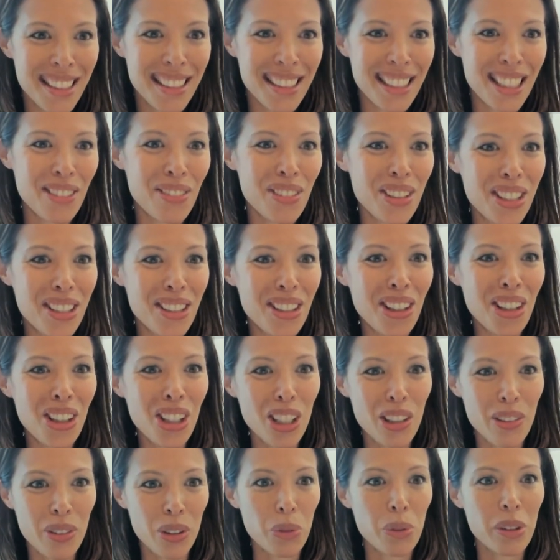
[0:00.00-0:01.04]
given
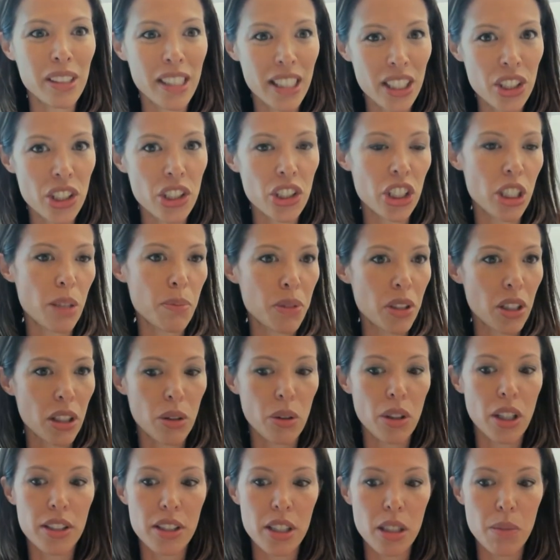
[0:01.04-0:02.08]
all of our relationships
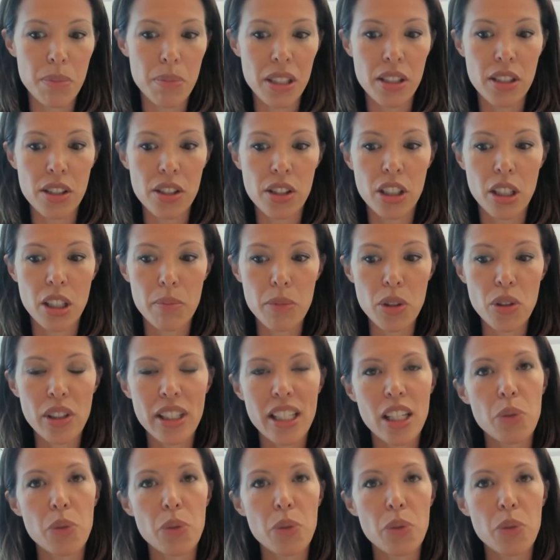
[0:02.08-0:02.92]
across the business community,